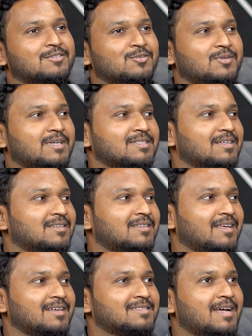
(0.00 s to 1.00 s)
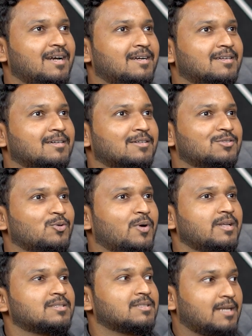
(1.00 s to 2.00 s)
So these are the things that
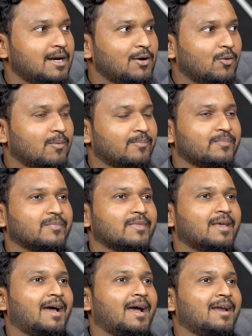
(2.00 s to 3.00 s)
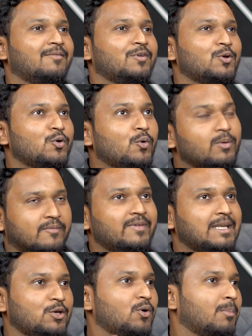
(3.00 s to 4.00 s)
students didn't know, and
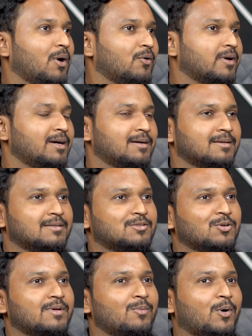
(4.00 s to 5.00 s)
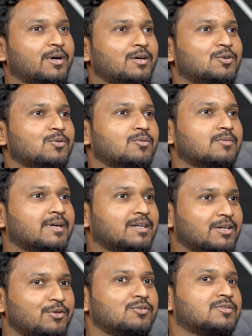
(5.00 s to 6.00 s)
we knew about it. So we wanted to
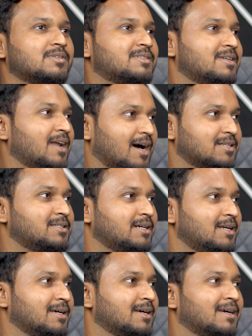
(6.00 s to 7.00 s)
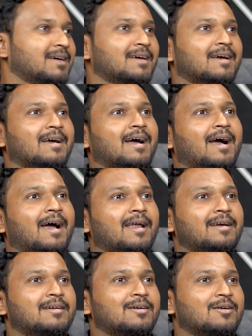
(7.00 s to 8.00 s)
introduce this in our city,
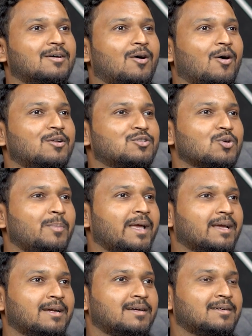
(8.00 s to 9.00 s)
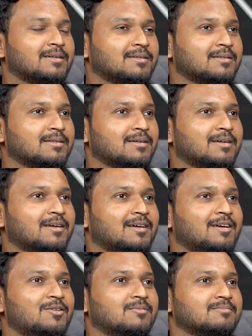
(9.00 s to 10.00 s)
and also make it,
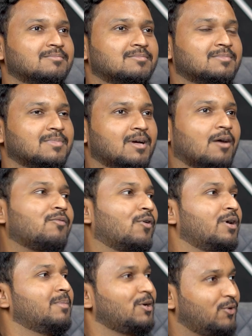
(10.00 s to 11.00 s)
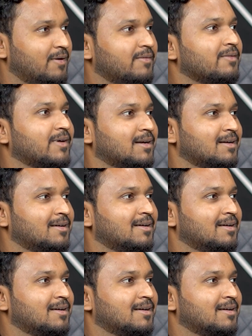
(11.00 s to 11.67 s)
affordable to everyone.